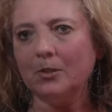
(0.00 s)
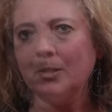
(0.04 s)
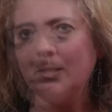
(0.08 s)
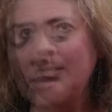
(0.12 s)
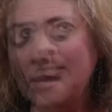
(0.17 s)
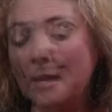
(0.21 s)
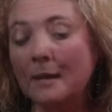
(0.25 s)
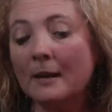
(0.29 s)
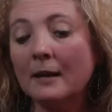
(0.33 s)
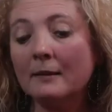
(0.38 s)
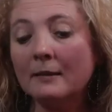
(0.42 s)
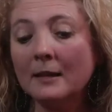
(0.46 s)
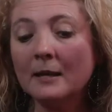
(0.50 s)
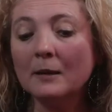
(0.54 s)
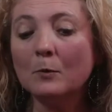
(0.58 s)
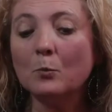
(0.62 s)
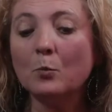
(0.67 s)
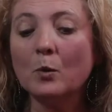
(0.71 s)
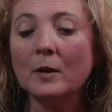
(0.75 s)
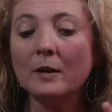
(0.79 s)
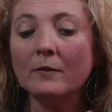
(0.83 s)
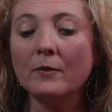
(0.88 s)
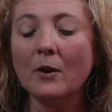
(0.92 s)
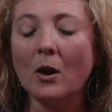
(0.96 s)
And I think
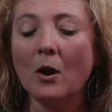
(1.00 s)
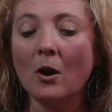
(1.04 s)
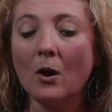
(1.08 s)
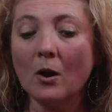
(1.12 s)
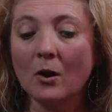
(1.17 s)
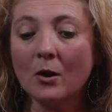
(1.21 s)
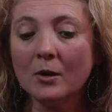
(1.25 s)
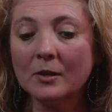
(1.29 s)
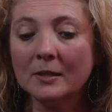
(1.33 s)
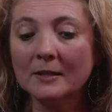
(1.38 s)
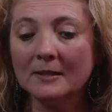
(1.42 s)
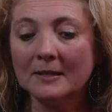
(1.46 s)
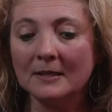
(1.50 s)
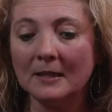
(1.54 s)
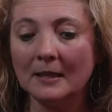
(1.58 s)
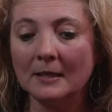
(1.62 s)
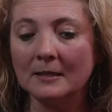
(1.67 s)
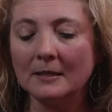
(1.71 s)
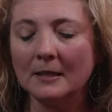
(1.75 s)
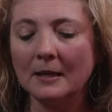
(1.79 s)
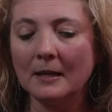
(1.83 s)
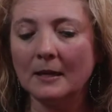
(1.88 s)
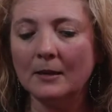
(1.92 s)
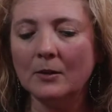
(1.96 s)
one of the hardest
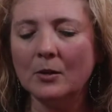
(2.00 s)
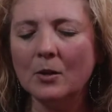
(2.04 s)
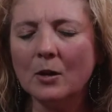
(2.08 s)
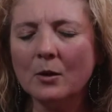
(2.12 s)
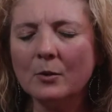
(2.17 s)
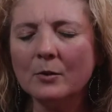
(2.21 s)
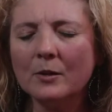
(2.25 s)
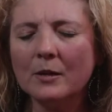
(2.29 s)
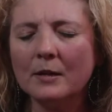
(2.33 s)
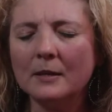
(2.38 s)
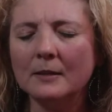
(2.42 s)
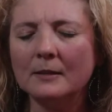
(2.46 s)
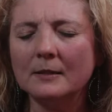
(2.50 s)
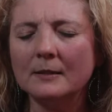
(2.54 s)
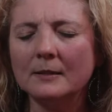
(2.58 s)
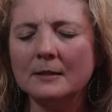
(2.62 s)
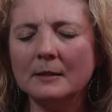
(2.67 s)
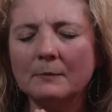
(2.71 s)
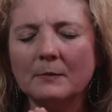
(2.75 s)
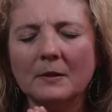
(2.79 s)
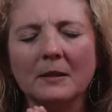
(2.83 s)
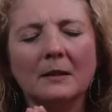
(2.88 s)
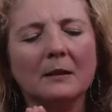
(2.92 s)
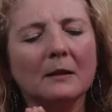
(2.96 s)
things, and I know that it is
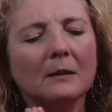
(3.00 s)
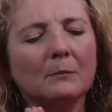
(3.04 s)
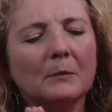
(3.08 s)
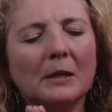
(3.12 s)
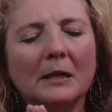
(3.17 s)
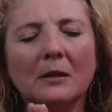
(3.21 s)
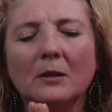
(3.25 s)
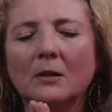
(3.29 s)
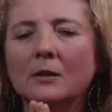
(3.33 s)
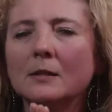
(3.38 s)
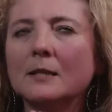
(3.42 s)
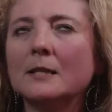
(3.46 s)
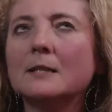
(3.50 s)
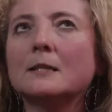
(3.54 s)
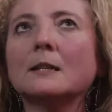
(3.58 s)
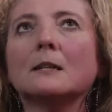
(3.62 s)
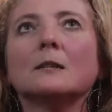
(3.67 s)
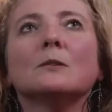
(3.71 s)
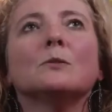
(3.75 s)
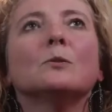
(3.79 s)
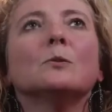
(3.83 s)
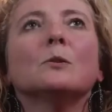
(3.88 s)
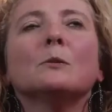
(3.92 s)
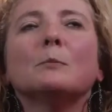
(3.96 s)
something that my colleagues and I
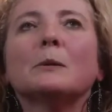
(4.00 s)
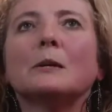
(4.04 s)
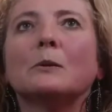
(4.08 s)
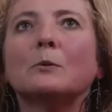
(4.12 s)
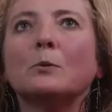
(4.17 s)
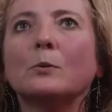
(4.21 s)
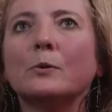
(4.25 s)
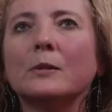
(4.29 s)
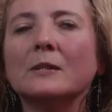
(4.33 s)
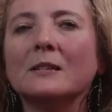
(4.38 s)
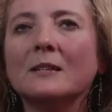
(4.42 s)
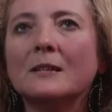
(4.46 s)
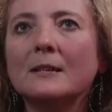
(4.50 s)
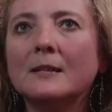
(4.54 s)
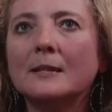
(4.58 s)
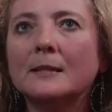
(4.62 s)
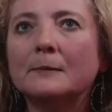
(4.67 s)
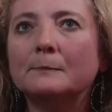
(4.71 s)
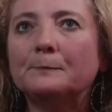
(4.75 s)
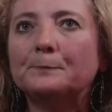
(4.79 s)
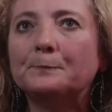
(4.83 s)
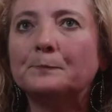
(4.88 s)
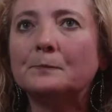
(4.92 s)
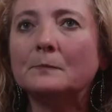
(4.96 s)
talk about all the
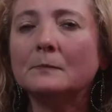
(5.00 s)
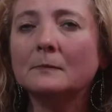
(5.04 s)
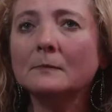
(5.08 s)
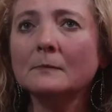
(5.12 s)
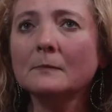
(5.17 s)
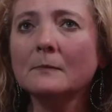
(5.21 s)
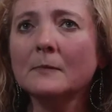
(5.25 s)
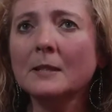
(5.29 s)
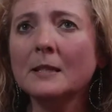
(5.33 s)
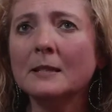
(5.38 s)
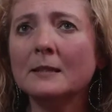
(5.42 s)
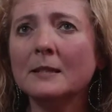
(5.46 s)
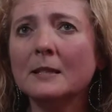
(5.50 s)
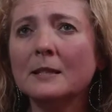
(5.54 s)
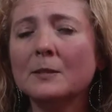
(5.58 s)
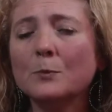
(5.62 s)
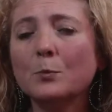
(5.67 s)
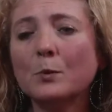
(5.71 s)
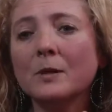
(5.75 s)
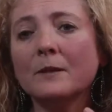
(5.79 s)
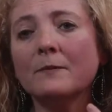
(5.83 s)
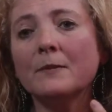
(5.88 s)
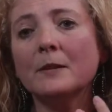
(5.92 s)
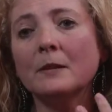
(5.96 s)
time, that is
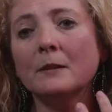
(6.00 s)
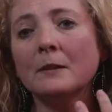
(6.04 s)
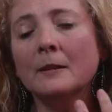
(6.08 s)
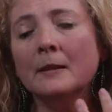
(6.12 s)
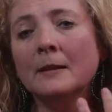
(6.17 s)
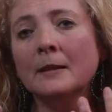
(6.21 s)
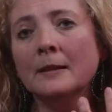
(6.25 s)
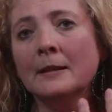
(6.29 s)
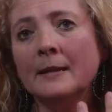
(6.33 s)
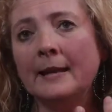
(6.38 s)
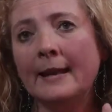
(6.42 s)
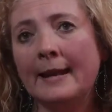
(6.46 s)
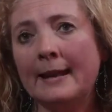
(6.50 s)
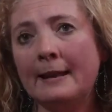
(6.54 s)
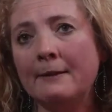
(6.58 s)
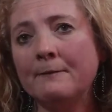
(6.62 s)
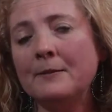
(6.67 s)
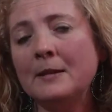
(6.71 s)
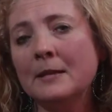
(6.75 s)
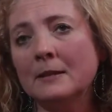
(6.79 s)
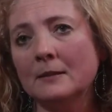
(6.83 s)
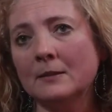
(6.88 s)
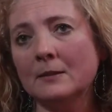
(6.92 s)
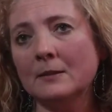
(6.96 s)
one of the
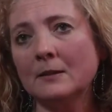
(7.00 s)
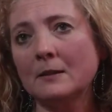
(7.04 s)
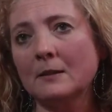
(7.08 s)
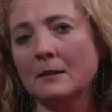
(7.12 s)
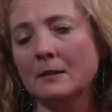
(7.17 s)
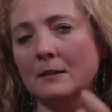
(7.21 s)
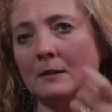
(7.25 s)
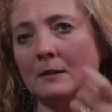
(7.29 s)
heaviest